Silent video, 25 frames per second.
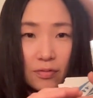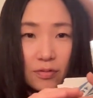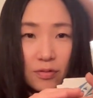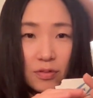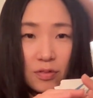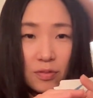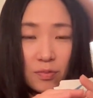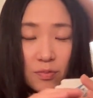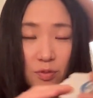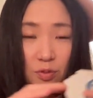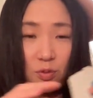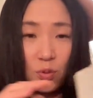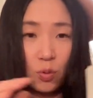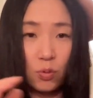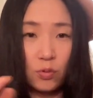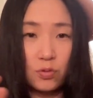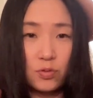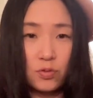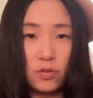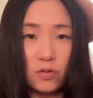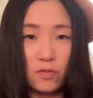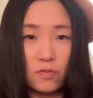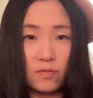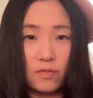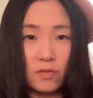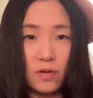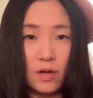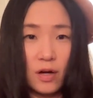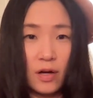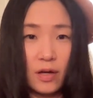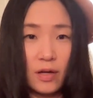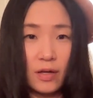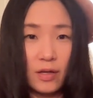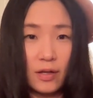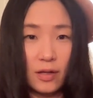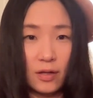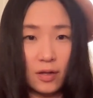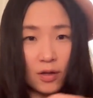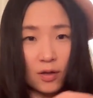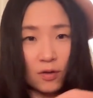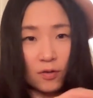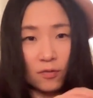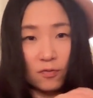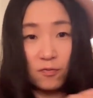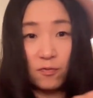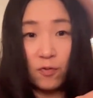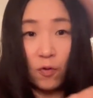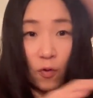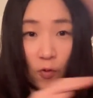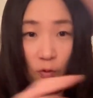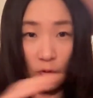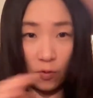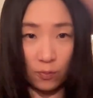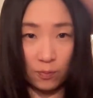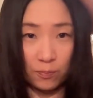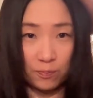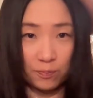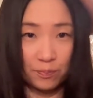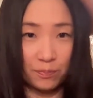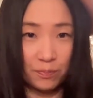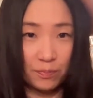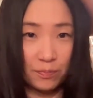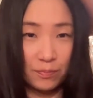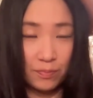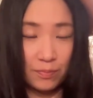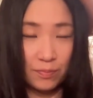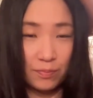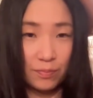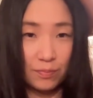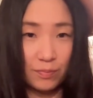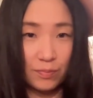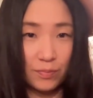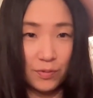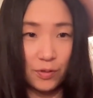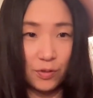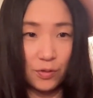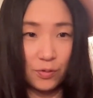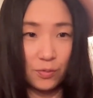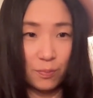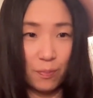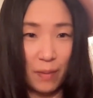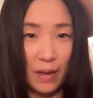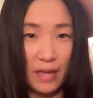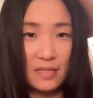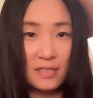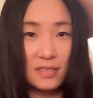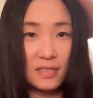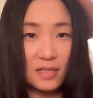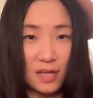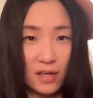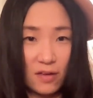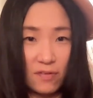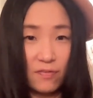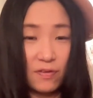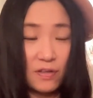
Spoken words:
some sort of like, form you basically